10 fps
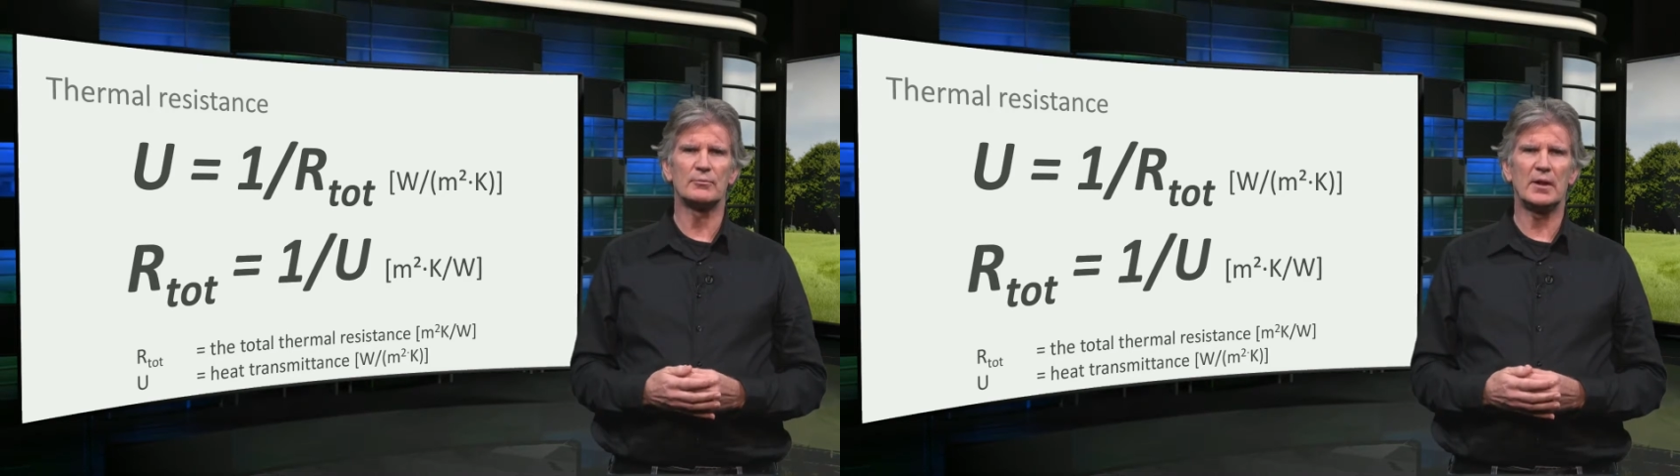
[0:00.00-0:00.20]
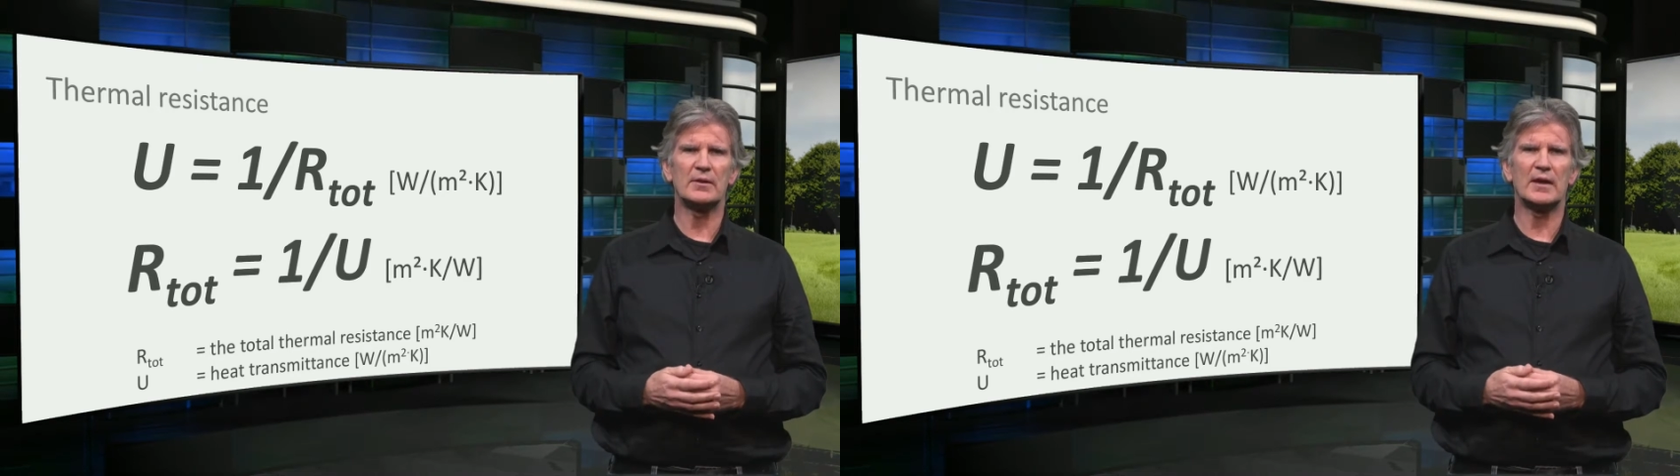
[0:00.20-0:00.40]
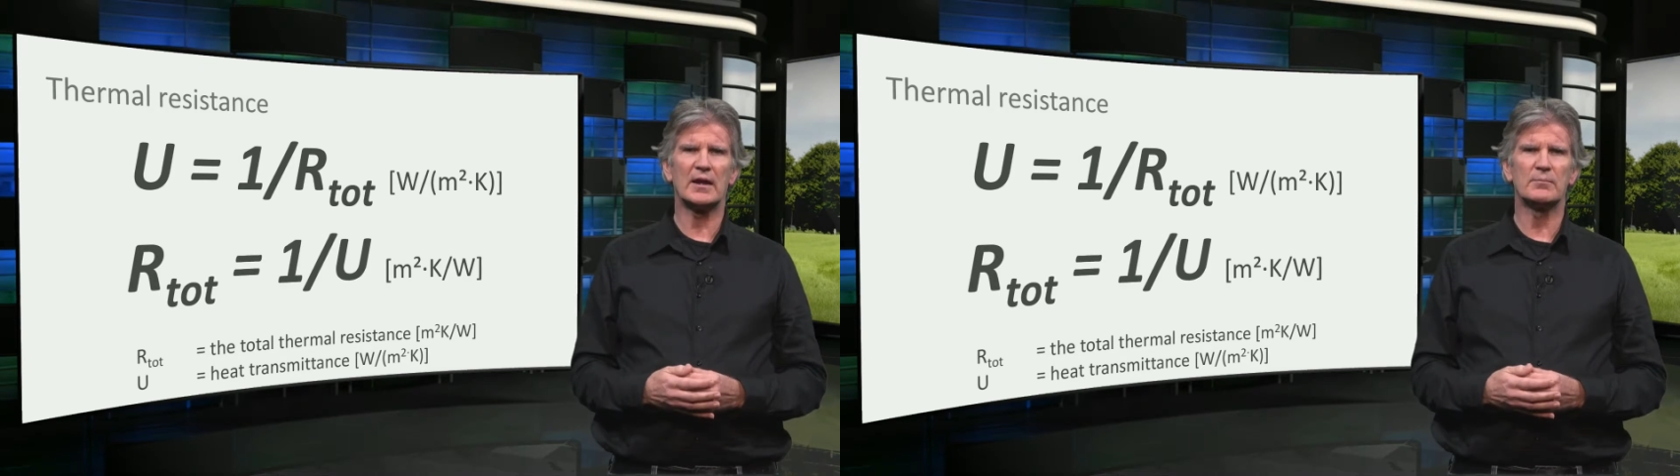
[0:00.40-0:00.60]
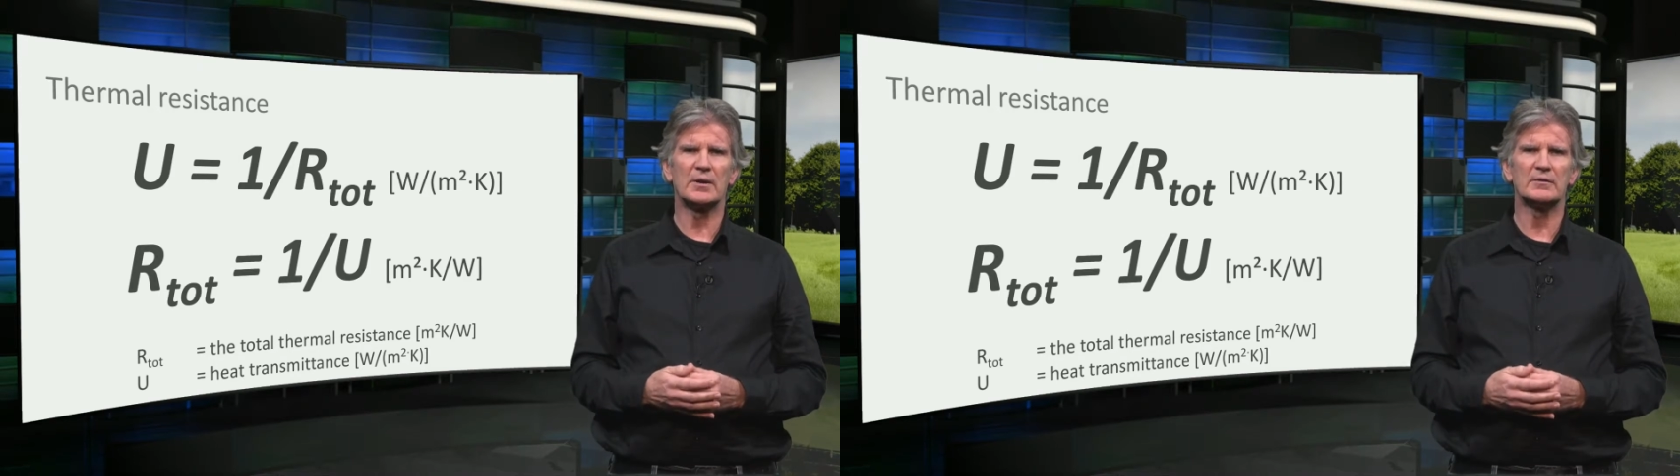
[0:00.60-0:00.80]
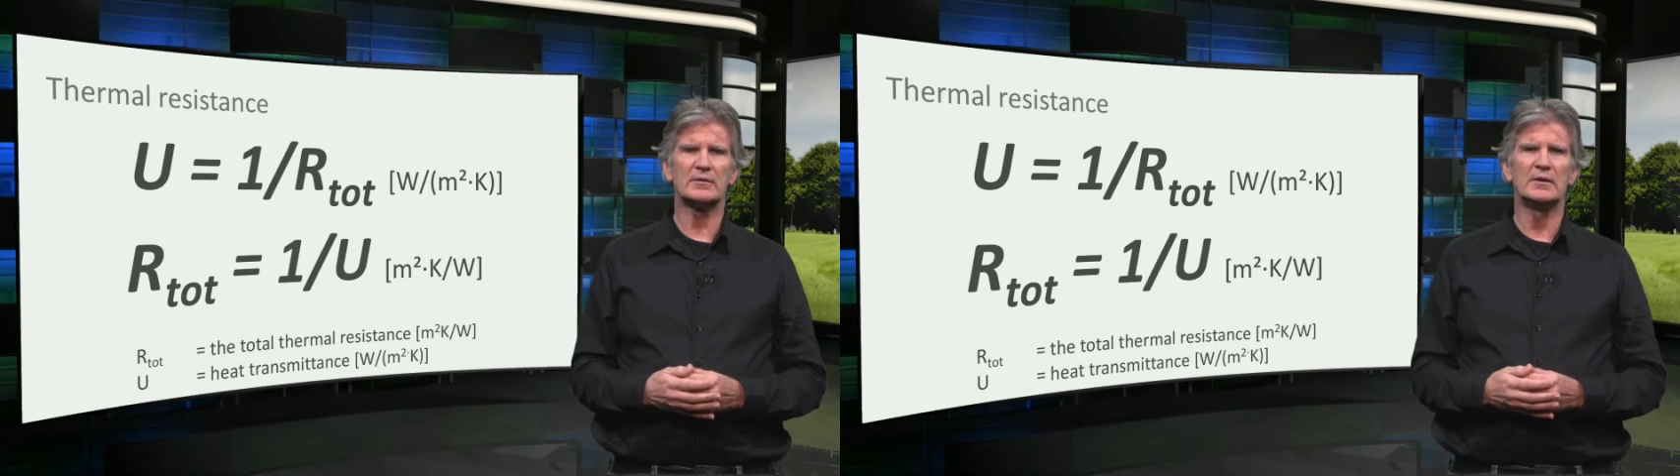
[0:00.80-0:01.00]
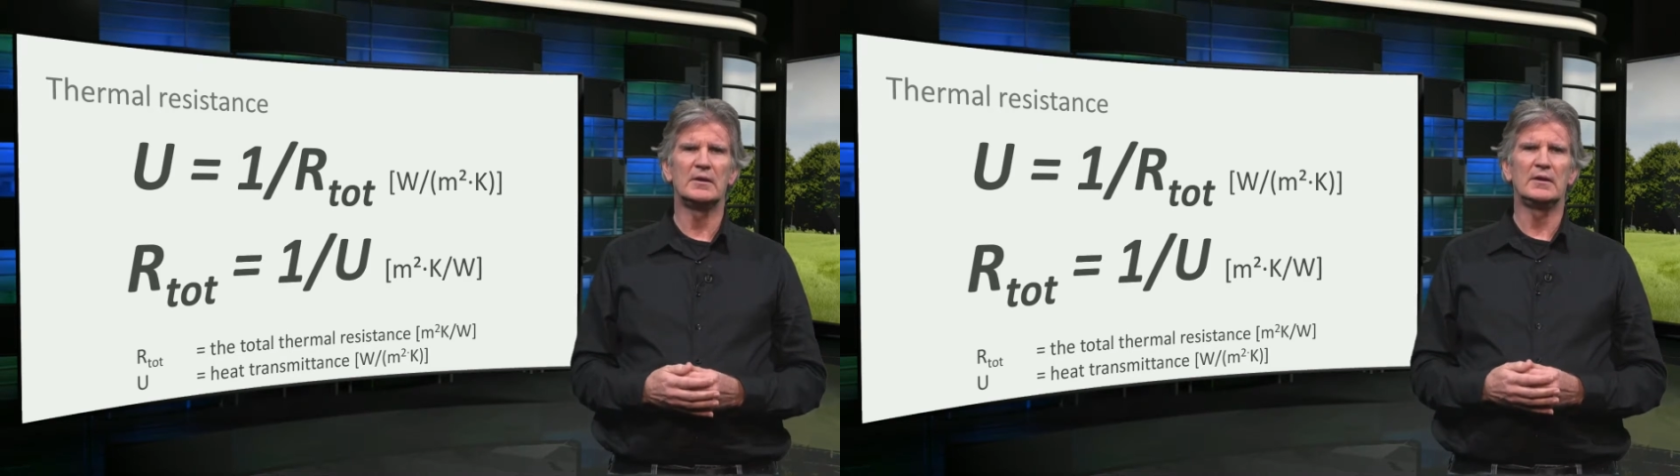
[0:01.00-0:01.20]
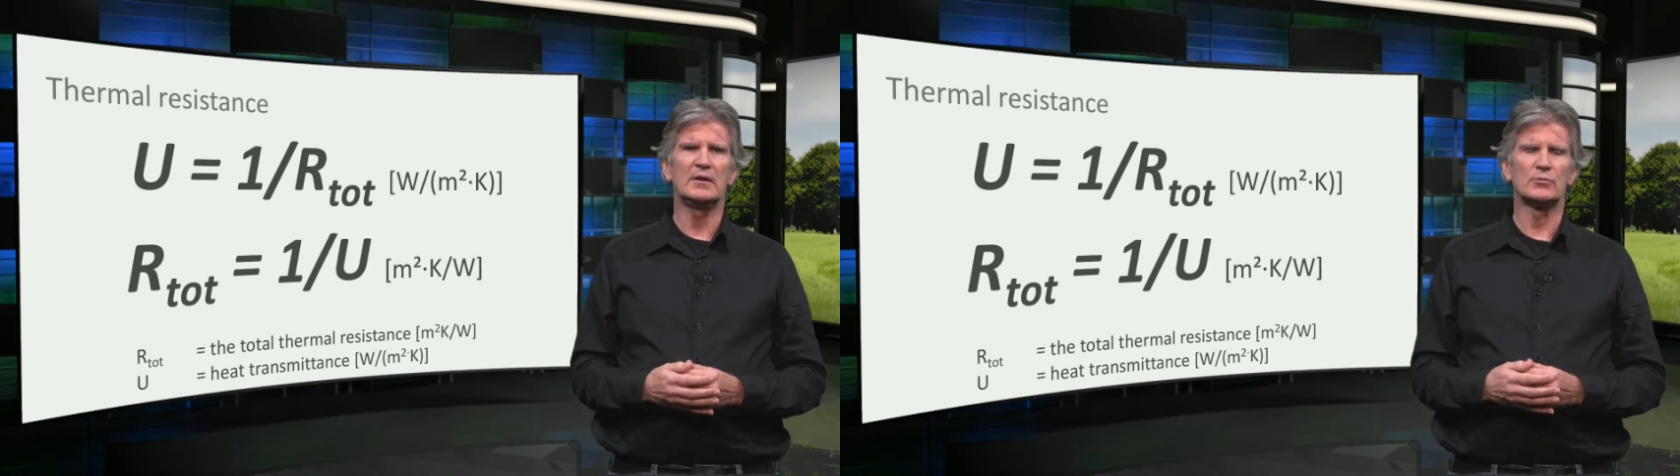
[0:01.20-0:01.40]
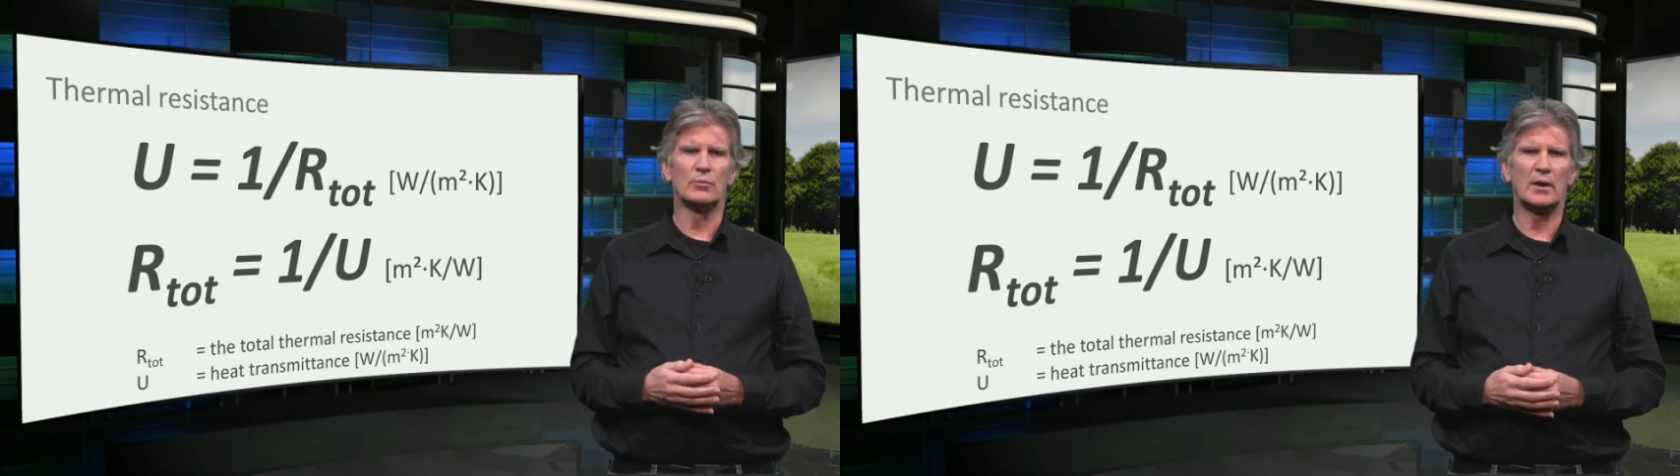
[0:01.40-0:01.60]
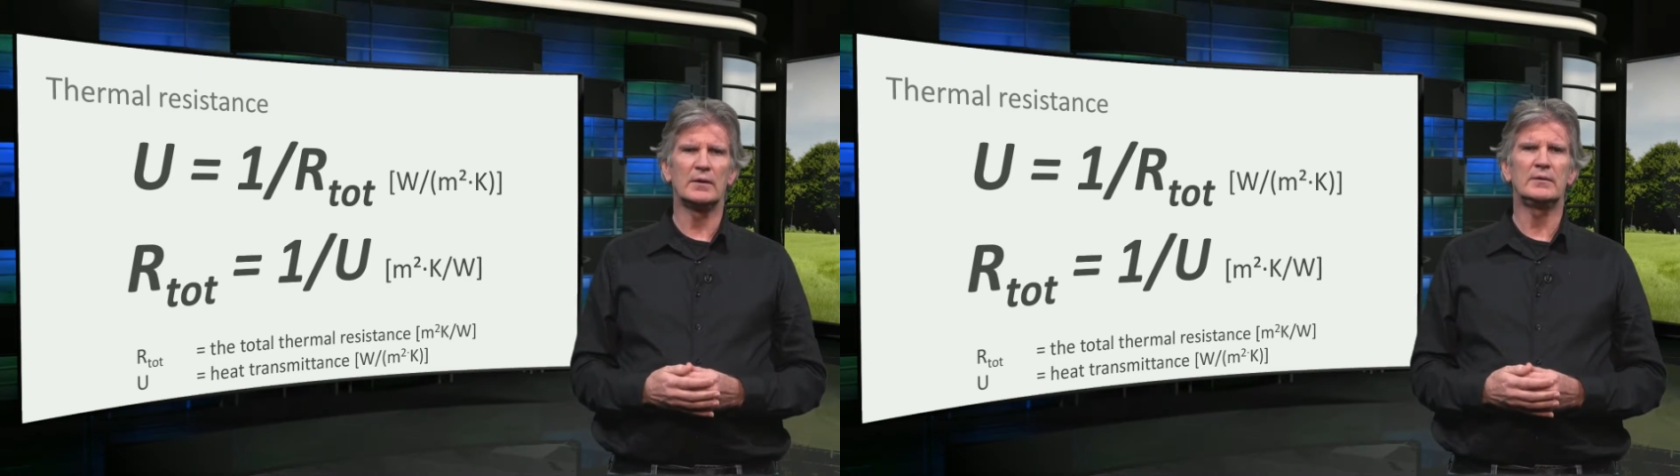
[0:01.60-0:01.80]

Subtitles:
building element is 1